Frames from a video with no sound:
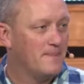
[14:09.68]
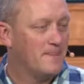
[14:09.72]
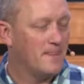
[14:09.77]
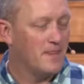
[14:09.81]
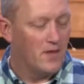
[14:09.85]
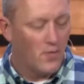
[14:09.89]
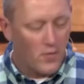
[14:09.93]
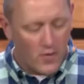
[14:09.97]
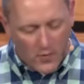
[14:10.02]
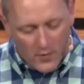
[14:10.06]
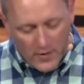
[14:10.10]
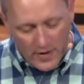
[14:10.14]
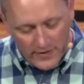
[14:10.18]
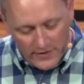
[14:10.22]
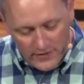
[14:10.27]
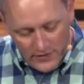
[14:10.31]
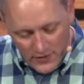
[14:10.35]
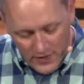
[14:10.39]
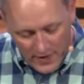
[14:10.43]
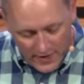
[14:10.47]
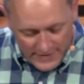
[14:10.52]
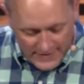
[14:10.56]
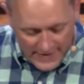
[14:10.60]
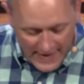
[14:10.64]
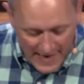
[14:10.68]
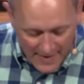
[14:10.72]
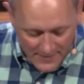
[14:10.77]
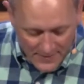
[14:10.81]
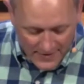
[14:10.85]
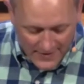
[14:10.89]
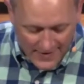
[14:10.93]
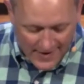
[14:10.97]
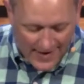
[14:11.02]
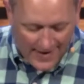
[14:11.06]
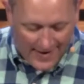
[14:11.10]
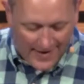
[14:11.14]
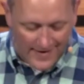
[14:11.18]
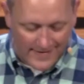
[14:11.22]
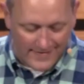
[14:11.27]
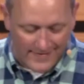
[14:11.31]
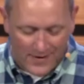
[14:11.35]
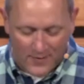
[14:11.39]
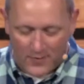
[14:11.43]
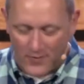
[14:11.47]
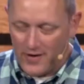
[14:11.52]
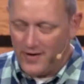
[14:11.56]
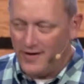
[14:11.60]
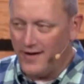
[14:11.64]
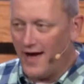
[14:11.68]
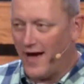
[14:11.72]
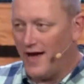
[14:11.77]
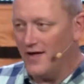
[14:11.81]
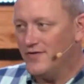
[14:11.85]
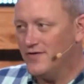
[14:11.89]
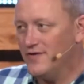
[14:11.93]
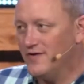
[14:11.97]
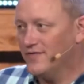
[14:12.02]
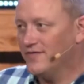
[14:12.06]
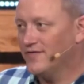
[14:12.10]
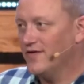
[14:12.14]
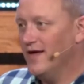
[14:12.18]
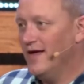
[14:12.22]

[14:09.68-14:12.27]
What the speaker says: What I want to do in our time today is I want to not just